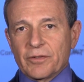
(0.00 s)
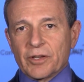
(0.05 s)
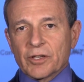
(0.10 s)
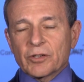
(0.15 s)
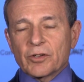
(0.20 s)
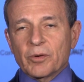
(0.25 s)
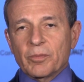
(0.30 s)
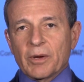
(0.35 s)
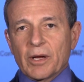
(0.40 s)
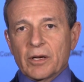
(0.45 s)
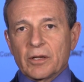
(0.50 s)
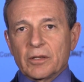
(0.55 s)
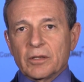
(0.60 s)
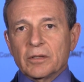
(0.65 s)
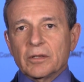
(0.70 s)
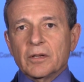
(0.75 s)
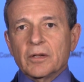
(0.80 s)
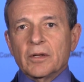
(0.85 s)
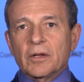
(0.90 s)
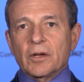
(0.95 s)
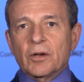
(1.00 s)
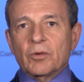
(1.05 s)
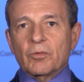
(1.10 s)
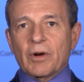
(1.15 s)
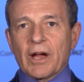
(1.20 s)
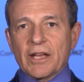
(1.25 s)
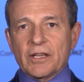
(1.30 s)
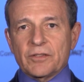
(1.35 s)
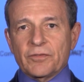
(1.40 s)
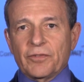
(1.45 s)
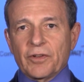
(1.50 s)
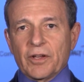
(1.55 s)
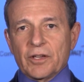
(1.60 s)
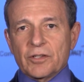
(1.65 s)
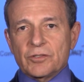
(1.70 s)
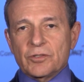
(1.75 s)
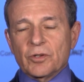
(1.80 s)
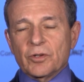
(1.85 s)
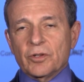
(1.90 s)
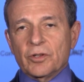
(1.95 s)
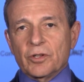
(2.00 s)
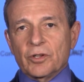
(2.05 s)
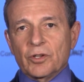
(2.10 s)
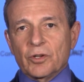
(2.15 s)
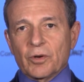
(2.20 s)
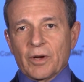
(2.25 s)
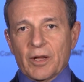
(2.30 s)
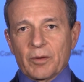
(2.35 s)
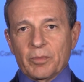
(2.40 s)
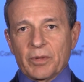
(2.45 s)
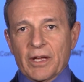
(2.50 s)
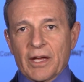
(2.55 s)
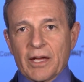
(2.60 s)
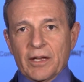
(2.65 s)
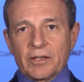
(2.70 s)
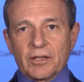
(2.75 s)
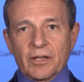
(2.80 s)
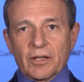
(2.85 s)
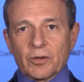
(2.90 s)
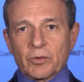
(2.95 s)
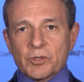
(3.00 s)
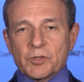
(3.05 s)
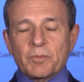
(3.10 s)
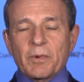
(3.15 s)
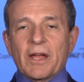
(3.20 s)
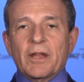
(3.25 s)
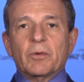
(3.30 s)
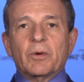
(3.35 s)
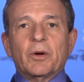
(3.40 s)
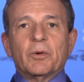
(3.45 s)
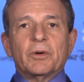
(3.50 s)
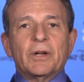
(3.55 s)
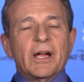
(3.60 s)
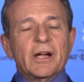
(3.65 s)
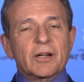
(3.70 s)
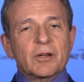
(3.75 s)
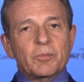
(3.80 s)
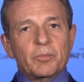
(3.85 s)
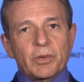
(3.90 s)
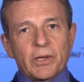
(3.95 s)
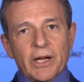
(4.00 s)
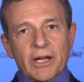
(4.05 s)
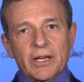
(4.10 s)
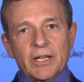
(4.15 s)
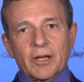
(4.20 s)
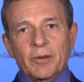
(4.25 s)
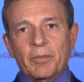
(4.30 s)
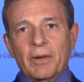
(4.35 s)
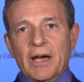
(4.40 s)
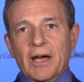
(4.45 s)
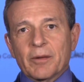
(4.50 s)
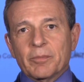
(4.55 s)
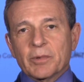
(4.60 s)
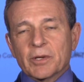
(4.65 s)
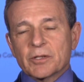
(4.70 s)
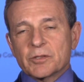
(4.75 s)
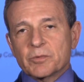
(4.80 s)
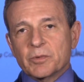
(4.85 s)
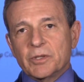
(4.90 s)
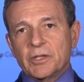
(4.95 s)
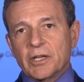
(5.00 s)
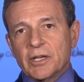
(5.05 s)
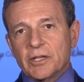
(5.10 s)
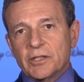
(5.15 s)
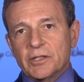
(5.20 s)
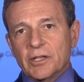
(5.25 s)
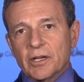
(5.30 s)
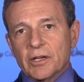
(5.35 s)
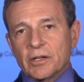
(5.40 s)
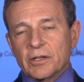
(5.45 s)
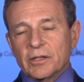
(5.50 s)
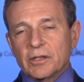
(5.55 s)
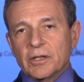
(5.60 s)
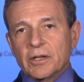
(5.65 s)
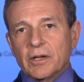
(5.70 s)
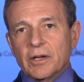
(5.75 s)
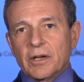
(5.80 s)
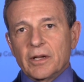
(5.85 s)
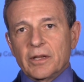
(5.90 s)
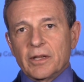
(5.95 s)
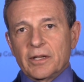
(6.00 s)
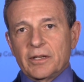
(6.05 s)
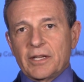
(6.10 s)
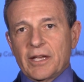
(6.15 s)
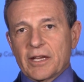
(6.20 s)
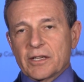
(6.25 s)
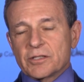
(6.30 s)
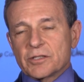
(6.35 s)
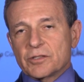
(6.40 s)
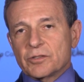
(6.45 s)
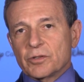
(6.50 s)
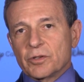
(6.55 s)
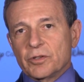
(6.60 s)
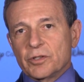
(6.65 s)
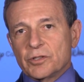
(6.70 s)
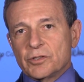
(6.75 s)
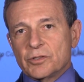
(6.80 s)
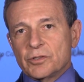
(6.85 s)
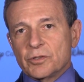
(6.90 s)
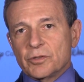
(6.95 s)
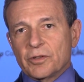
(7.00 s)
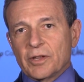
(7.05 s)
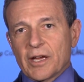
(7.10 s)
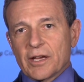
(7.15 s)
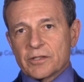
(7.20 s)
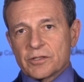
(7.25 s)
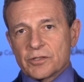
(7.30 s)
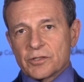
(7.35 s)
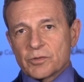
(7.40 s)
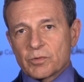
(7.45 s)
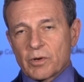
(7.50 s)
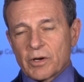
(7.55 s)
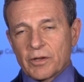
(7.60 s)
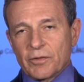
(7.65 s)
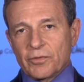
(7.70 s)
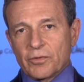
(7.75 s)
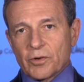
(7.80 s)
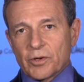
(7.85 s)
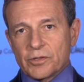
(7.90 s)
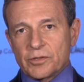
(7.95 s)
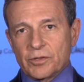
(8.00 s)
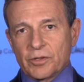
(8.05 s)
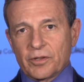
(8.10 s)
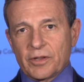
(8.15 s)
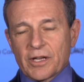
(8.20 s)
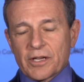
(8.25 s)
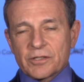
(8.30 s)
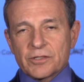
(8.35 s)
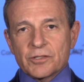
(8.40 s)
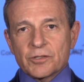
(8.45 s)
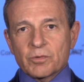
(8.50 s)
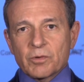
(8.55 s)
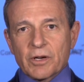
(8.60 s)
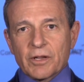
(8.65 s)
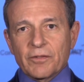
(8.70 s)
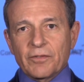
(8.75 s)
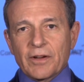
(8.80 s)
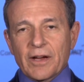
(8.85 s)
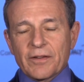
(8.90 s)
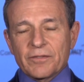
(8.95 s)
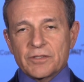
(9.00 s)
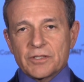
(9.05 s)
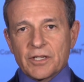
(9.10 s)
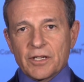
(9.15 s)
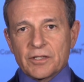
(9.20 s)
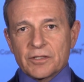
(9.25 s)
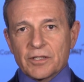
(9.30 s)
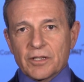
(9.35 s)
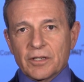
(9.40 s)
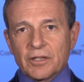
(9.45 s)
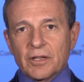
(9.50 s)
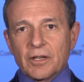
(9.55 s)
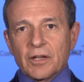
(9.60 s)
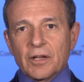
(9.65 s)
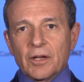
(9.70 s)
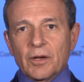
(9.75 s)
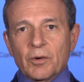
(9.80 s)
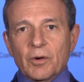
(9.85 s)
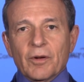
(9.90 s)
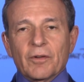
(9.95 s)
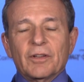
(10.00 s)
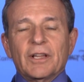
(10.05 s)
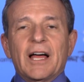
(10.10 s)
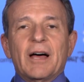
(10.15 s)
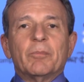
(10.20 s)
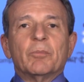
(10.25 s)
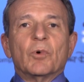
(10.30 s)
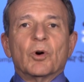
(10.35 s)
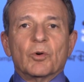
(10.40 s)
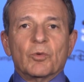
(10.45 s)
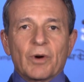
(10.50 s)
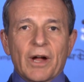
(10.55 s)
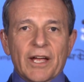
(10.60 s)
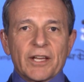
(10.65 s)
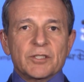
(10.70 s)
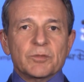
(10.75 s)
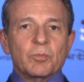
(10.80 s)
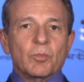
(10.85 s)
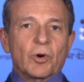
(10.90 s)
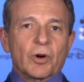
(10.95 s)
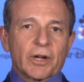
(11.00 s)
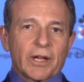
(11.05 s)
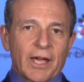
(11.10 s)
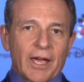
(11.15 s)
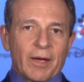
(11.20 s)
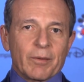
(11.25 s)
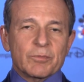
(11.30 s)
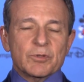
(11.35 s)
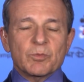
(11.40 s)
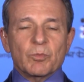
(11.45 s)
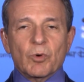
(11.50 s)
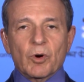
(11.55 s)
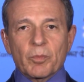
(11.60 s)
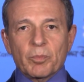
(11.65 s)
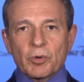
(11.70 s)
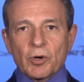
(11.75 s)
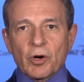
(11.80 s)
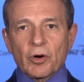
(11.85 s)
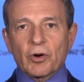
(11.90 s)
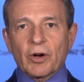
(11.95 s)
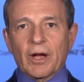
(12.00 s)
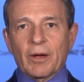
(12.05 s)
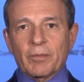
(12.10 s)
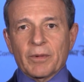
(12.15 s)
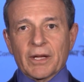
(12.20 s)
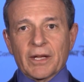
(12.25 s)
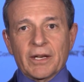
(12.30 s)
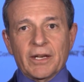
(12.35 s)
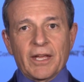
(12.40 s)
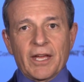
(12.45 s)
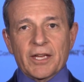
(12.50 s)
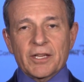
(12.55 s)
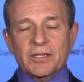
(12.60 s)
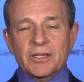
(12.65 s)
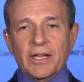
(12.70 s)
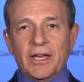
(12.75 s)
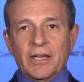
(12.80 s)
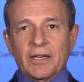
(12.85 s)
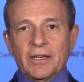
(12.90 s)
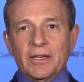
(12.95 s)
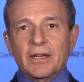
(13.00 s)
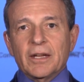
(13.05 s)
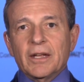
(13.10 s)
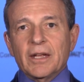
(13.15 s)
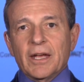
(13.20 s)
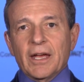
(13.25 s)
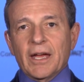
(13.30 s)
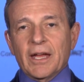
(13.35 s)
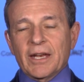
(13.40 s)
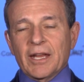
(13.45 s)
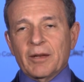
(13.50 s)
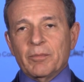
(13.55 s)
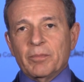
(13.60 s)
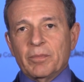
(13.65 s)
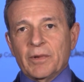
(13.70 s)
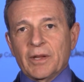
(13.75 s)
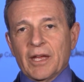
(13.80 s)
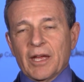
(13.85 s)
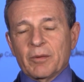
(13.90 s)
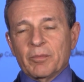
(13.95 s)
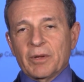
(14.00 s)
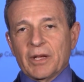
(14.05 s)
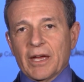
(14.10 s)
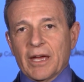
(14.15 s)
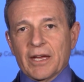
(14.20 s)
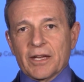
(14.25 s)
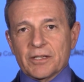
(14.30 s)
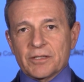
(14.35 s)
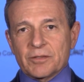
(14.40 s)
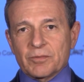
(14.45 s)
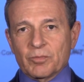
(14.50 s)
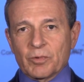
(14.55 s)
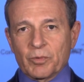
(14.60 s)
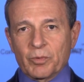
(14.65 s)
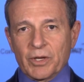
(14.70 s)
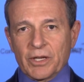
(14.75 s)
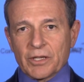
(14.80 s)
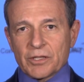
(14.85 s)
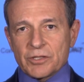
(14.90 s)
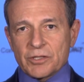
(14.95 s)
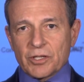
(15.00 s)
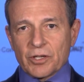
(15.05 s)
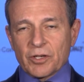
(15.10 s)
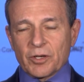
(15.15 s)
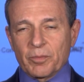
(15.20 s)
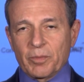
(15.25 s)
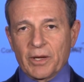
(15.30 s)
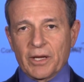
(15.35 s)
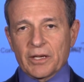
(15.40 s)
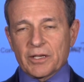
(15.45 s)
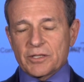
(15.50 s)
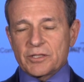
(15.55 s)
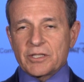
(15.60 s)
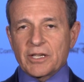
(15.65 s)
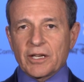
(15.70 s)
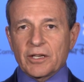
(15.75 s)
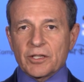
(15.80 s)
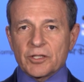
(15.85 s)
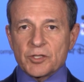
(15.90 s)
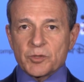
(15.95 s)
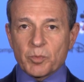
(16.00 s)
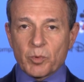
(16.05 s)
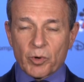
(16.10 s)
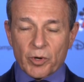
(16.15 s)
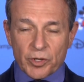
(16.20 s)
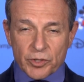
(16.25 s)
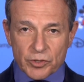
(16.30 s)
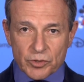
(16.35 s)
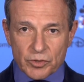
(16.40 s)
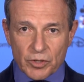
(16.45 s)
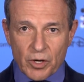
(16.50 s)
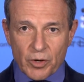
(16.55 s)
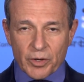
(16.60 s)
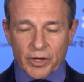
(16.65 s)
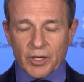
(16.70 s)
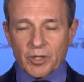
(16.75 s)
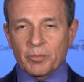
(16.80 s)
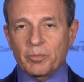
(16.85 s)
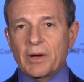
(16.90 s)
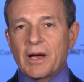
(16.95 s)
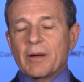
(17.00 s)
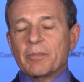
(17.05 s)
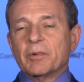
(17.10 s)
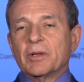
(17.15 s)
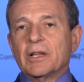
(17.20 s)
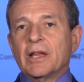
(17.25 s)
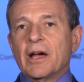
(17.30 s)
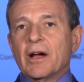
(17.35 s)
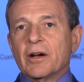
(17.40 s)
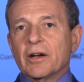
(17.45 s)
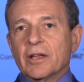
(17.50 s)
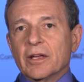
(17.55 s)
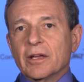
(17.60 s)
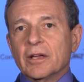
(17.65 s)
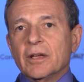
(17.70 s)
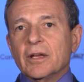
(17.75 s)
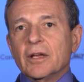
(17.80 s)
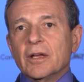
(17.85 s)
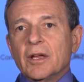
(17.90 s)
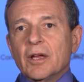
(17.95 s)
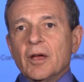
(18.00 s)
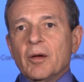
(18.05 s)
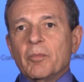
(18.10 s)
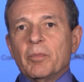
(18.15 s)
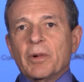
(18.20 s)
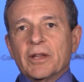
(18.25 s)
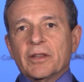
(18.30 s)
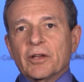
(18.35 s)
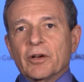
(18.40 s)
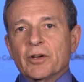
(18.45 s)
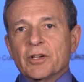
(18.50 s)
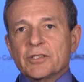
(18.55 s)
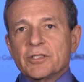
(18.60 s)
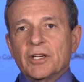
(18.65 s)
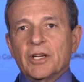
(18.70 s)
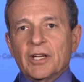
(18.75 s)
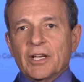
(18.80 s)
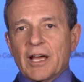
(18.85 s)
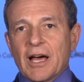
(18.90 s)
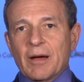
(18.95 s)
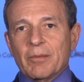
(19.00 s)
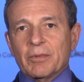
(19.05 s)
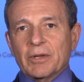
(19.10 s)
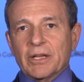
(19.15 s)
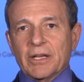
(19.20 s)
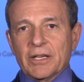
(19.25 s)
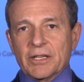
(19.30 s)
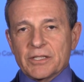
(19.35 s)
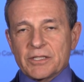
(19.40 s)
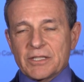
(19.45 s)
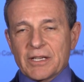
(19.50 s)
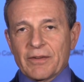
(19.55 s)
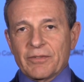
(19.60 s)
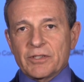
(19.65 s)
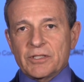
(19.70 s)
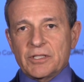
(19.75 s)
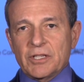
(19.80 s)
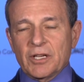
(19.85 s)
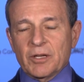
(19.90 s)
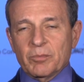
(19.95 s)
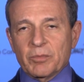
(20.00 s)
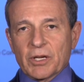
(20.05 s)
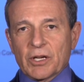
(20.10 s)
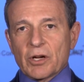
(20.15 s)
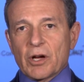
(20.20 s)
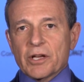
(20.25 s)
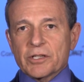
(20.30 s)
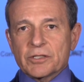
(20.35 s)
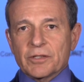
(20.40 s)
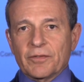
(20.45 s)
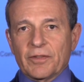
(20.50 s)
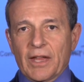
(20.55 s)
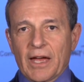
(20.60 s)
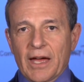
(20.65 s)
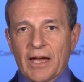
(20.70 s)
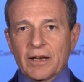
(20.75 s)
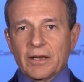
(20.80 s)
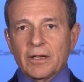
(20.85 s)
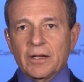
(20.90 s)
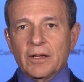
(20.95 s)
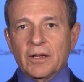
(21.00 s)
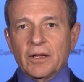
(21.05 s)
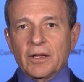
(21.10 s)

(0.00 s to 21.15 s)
of incremental rights fees due to the new NBA deal, which, by the way, we're not complaining about because we did a deal that takes us through the 2024-2025 season. We have a lot more rights, more games, more programming, and, ES, and, and N, the NBA is what we consider to be an ascendant sport. It's growing in popularity. But there is an anomaly in 17 because of that.